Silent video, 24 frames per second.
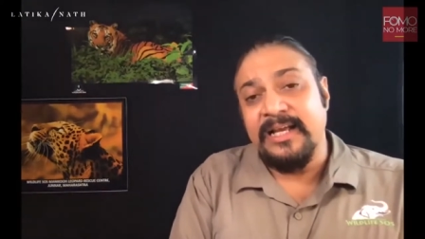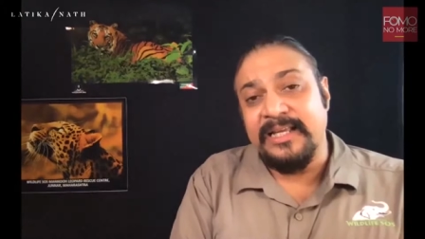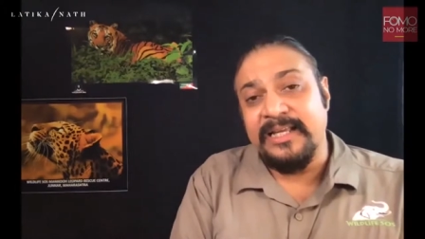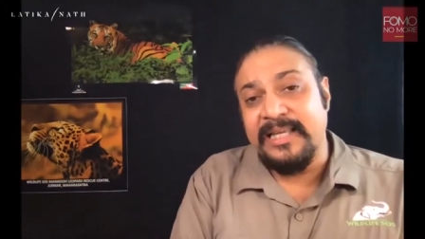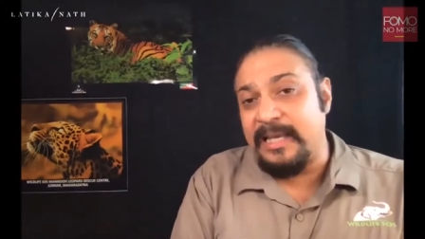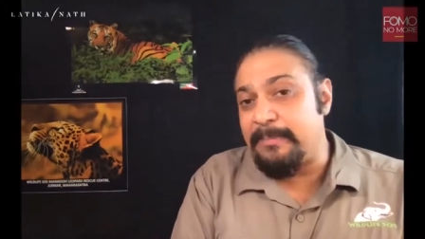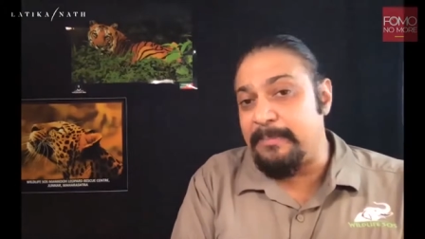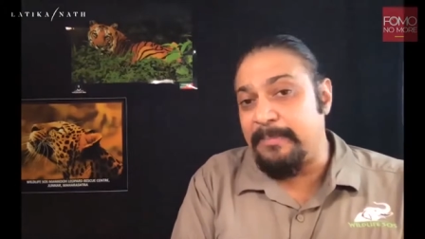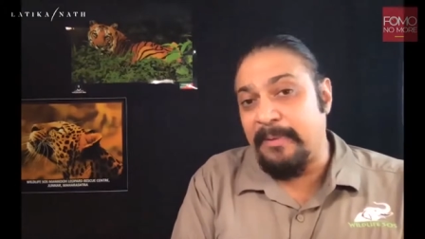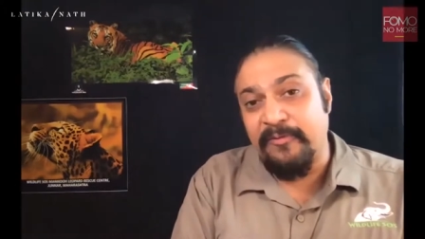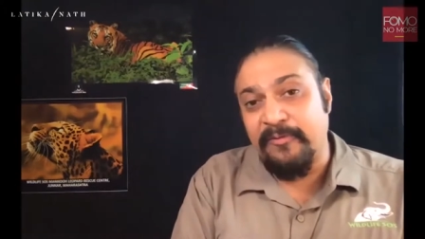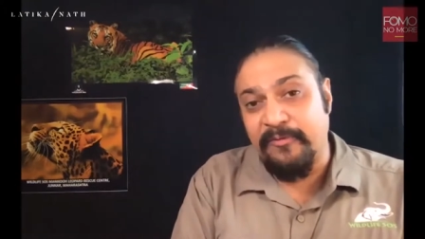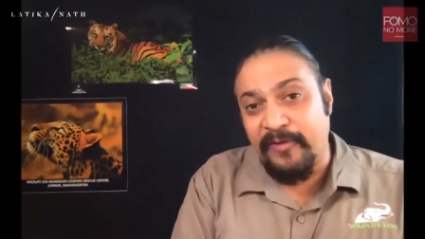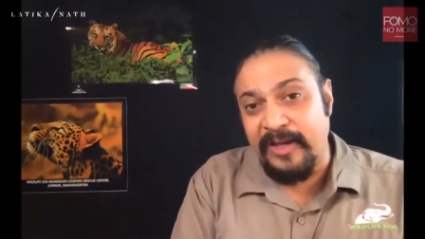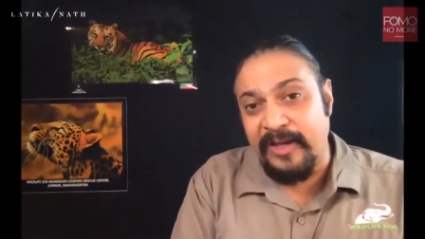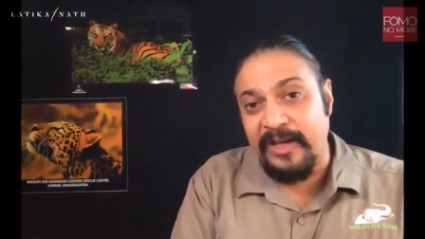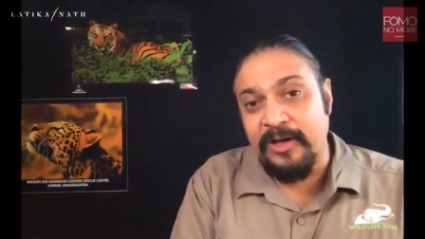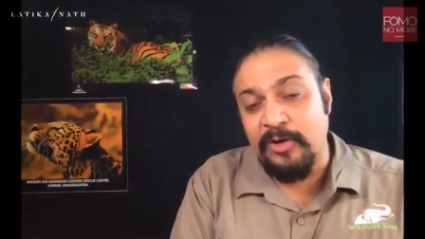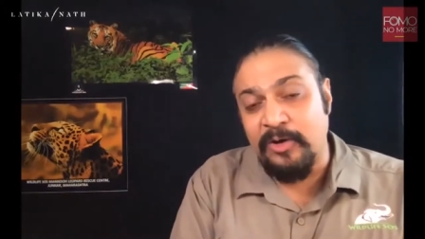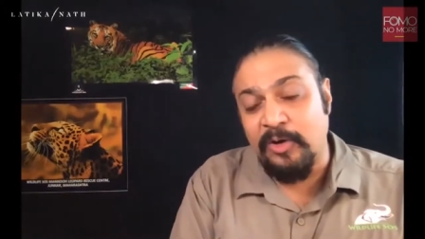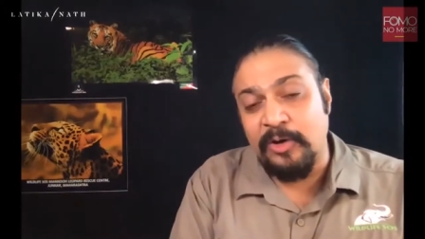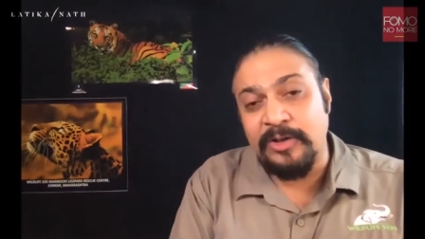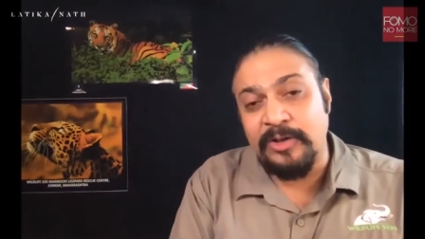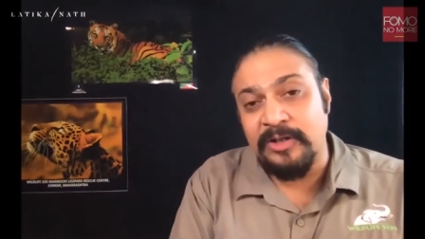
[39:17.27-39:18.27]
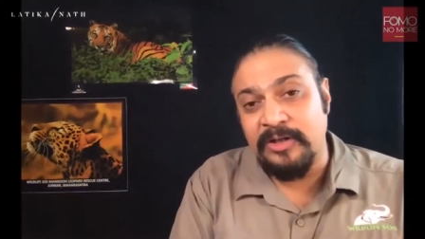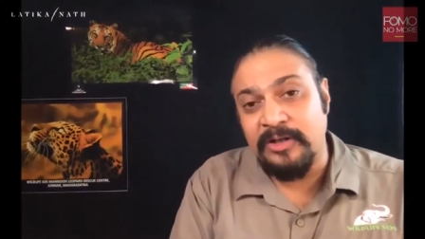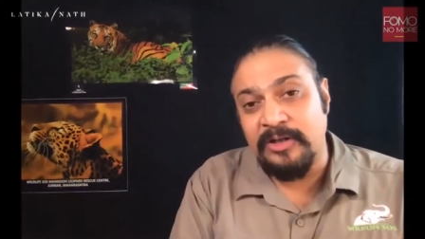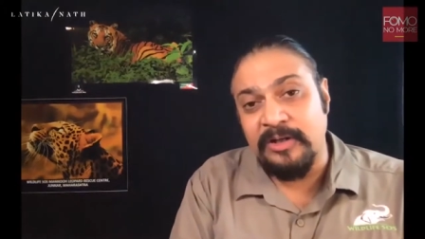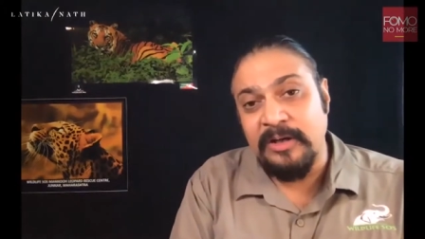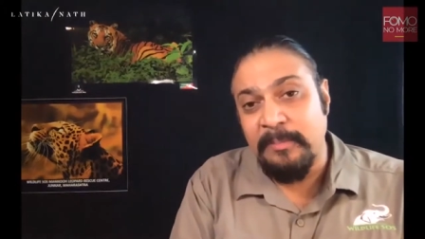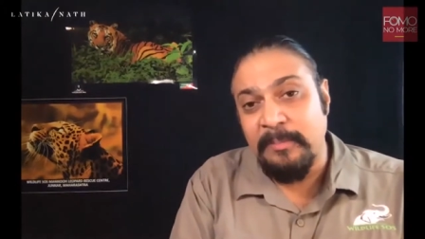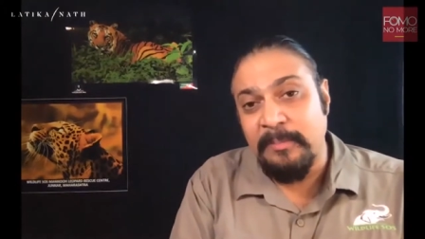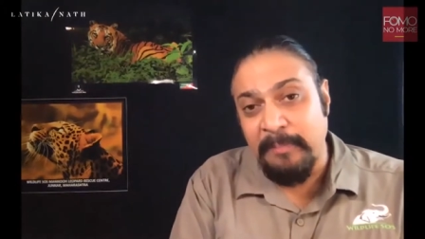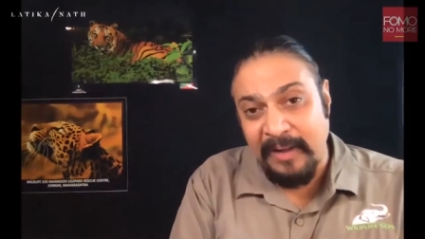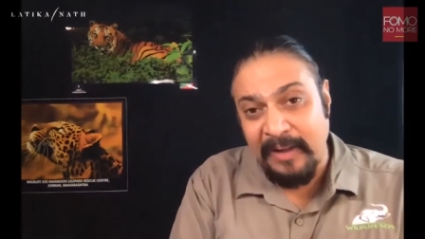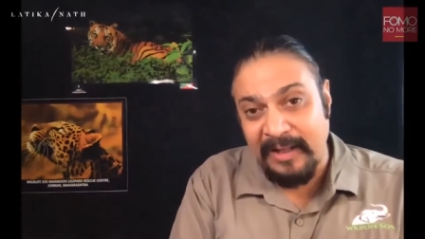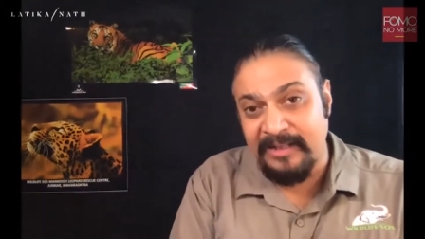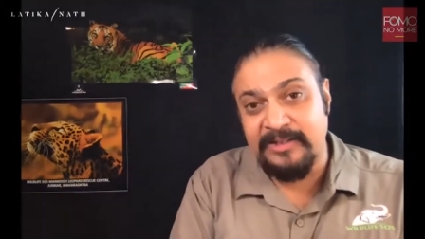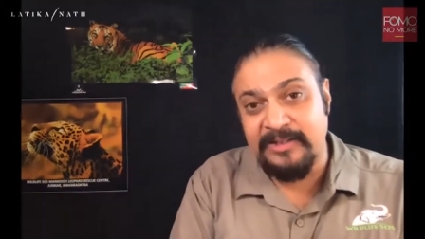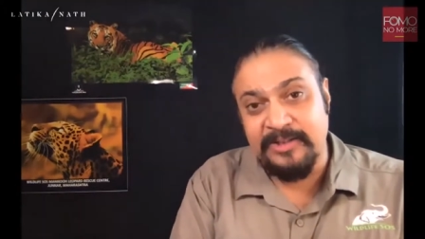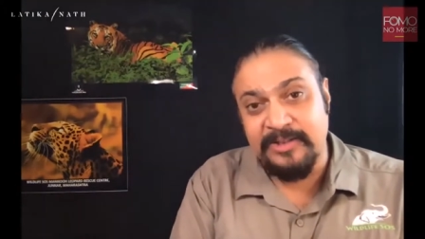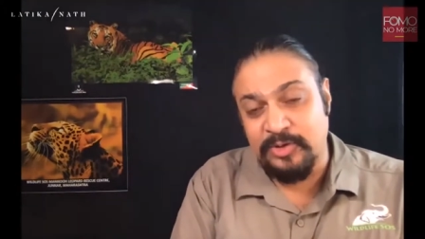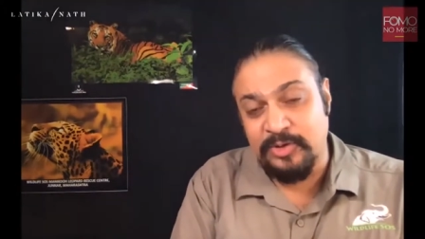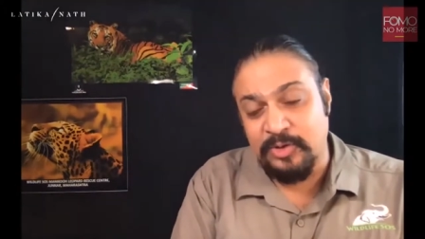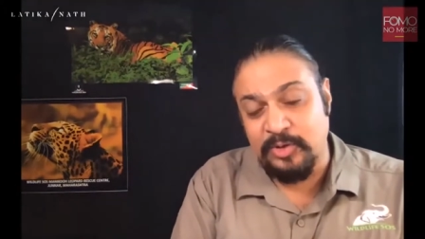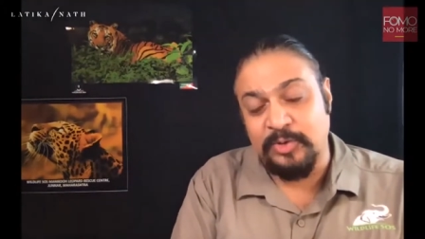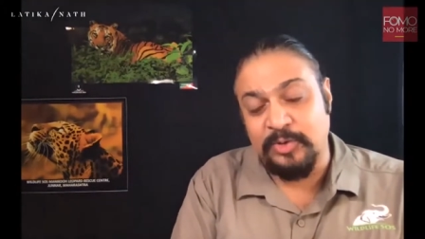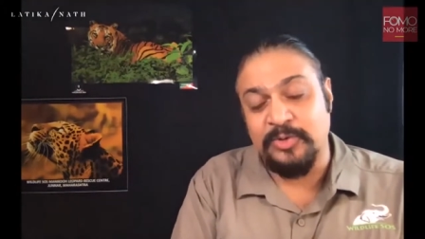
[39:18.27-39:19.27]
keep our finger on the
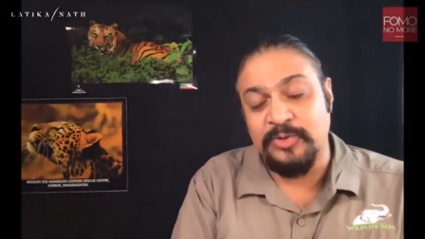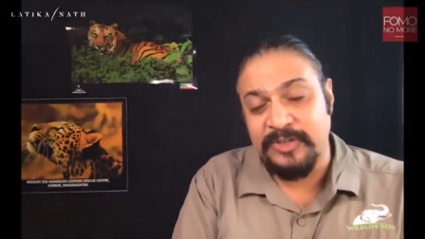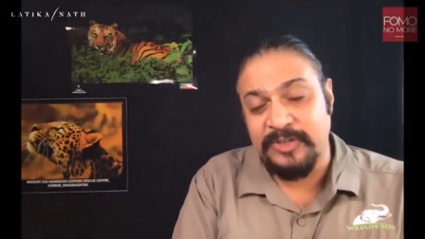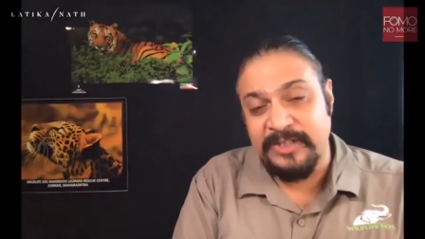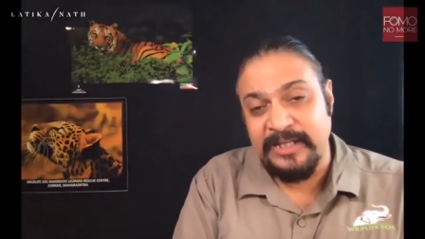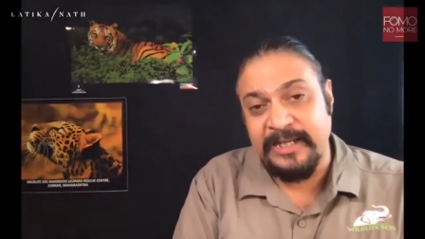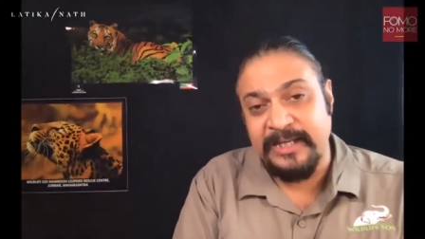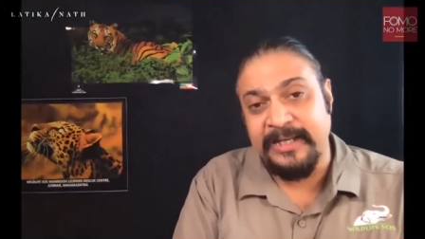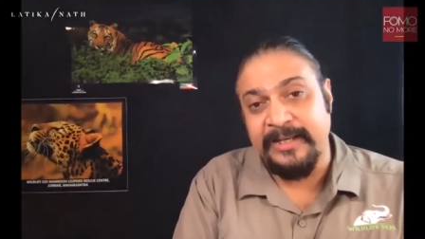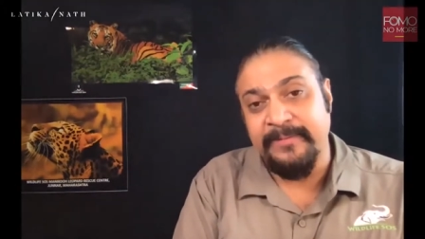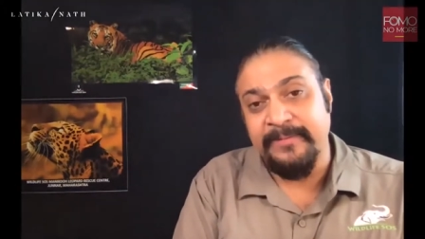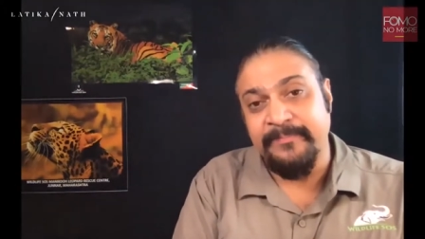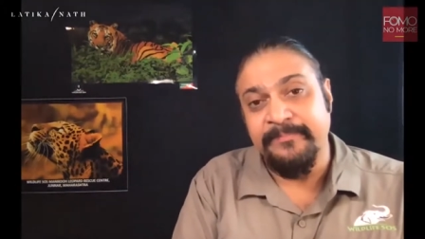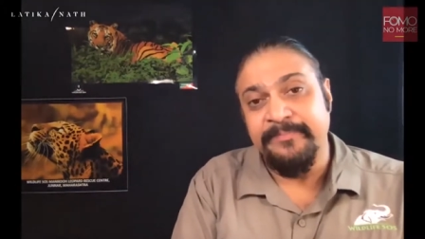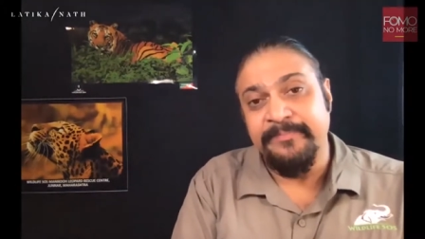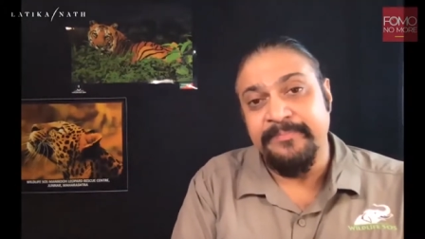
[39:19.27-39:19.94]
pulse, so to say.